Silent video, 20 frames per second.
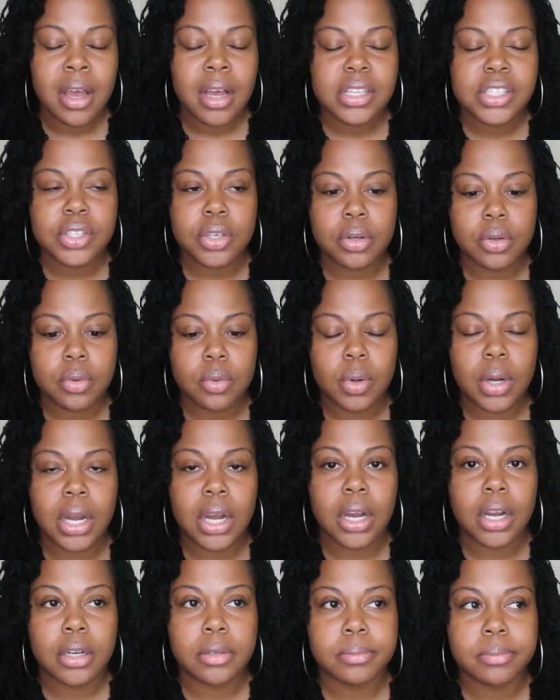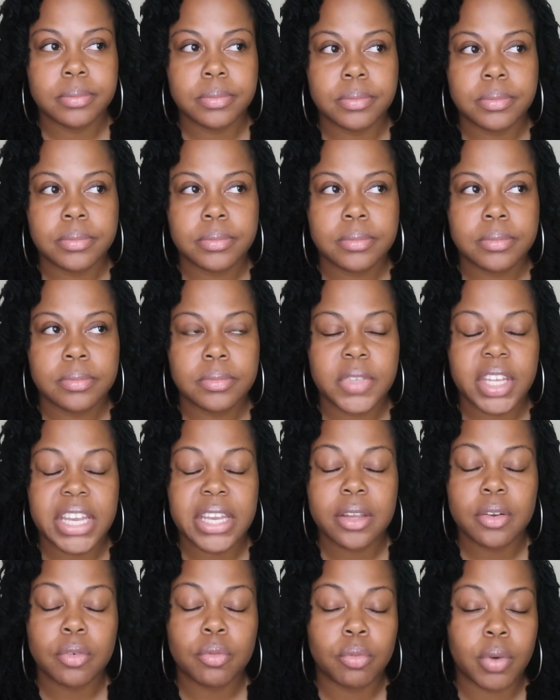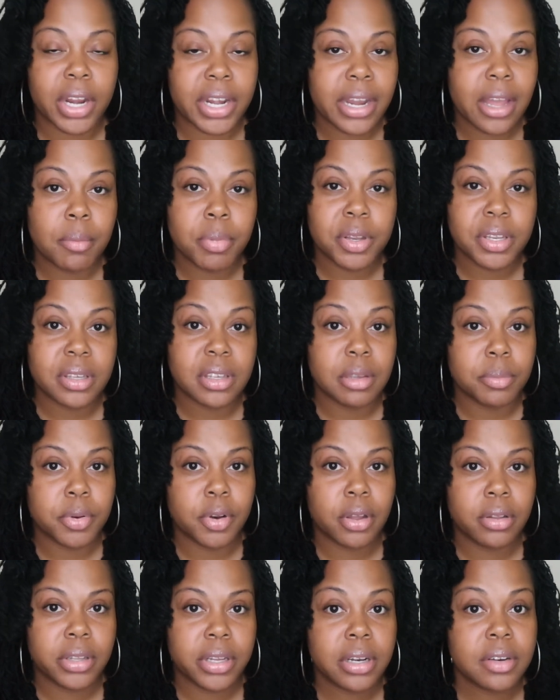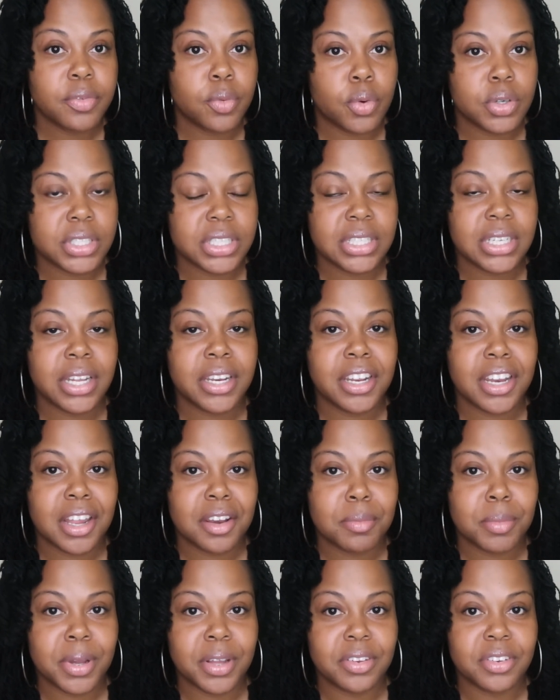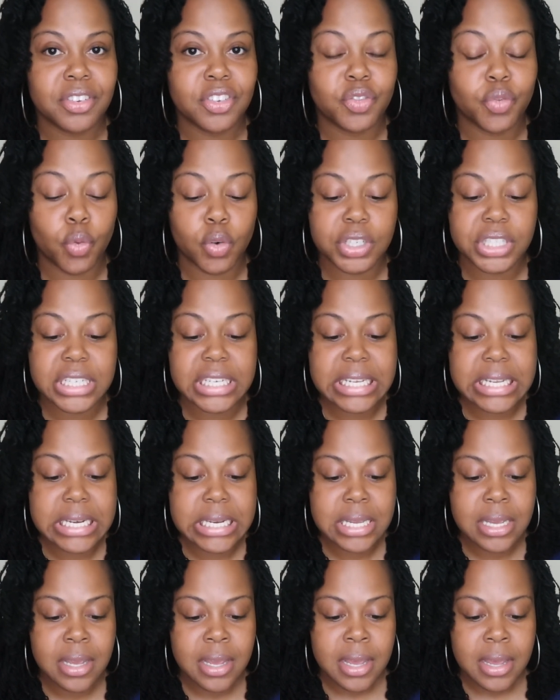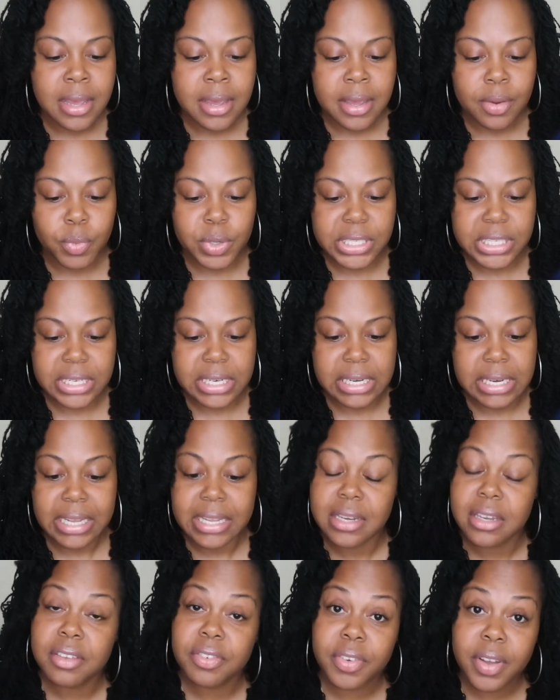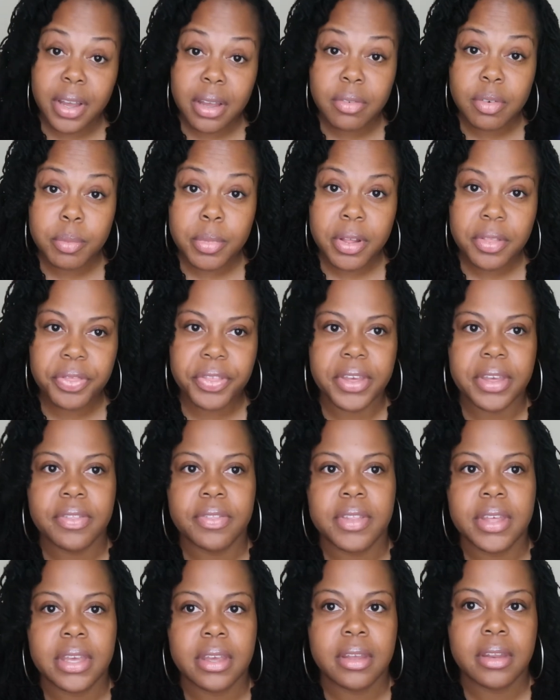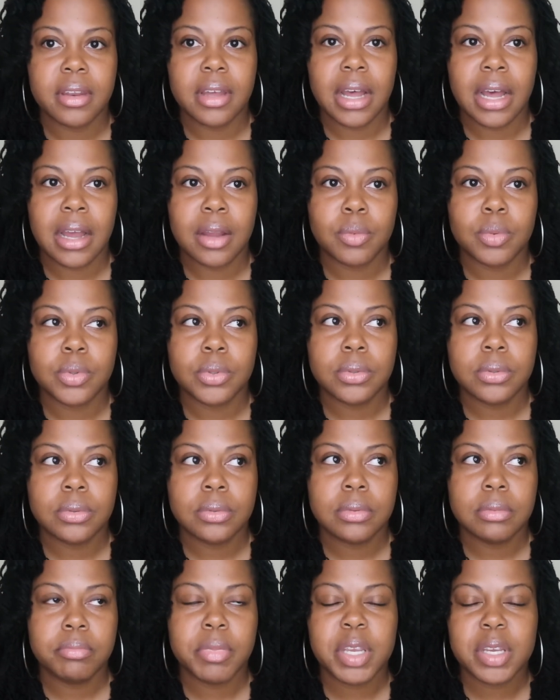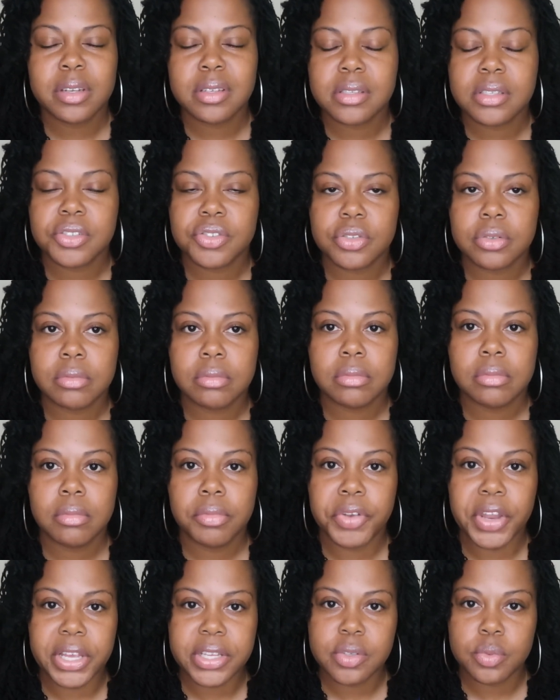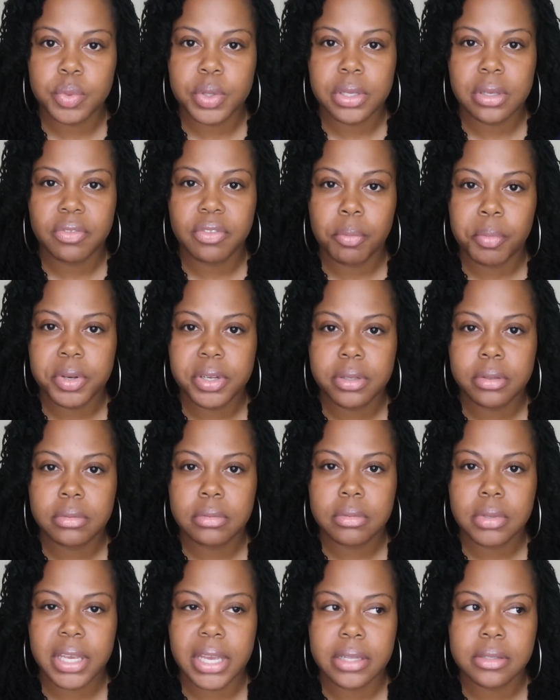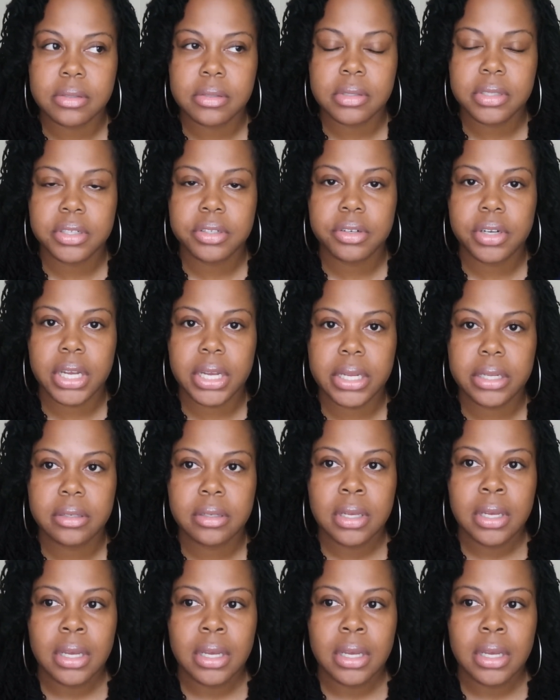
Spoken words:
So right now I'm going to keep it on there, $14.99 a month, $95 a month, and then I will make a decision next week if I'm gonna cancel it or not.